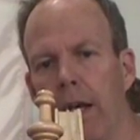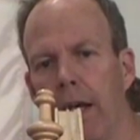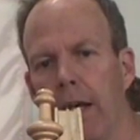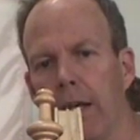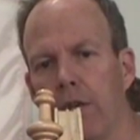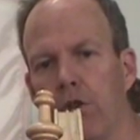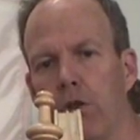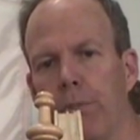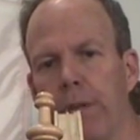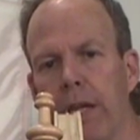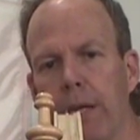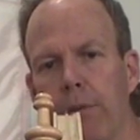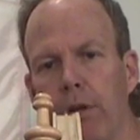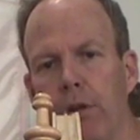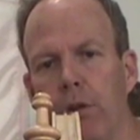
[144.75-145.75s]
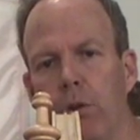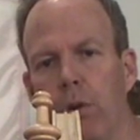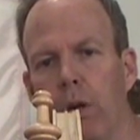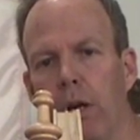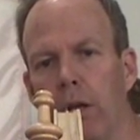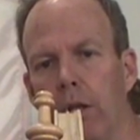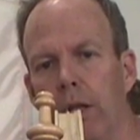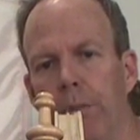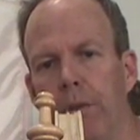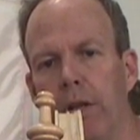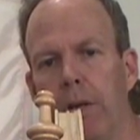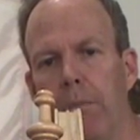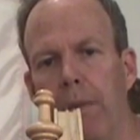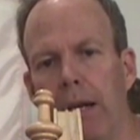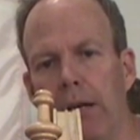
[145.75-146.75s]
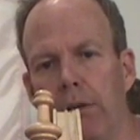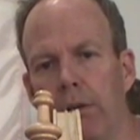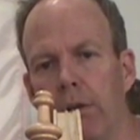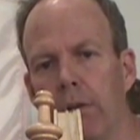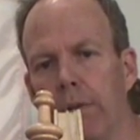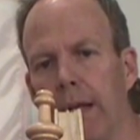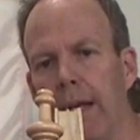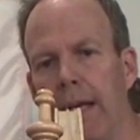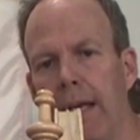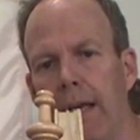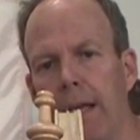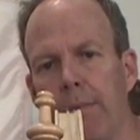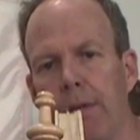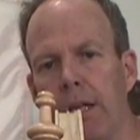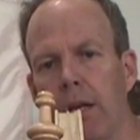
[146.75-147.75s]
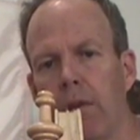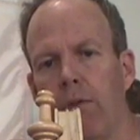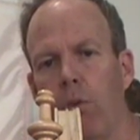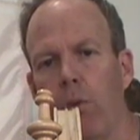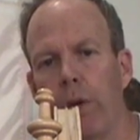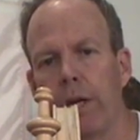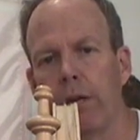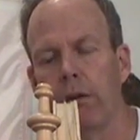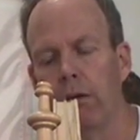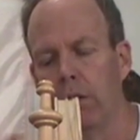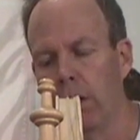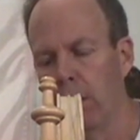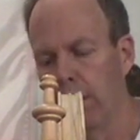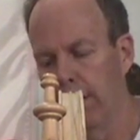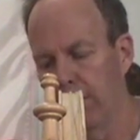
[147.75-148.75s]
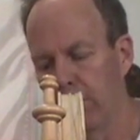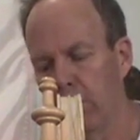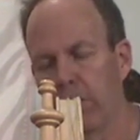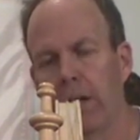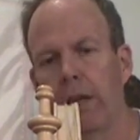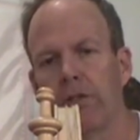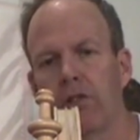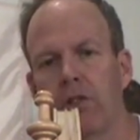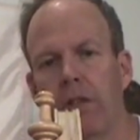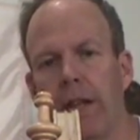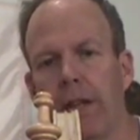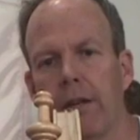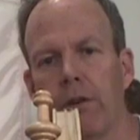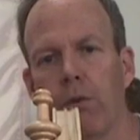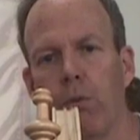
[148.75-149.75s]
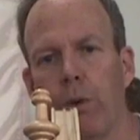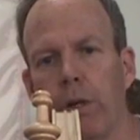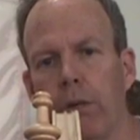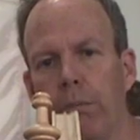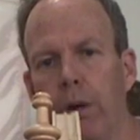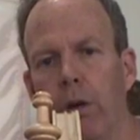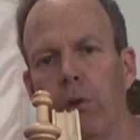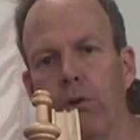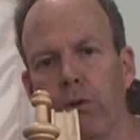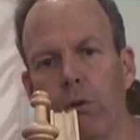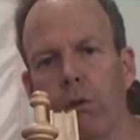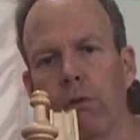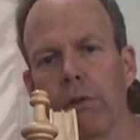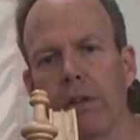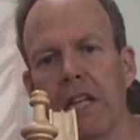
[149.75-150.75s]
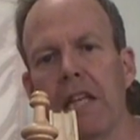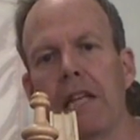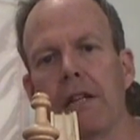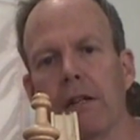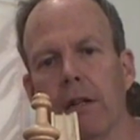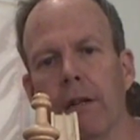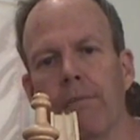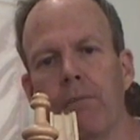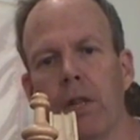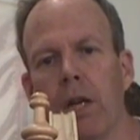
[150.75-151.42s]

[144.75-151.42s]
and you'll be able to do a limited amount of aiming of a wheel that just has standard wheel posts over here.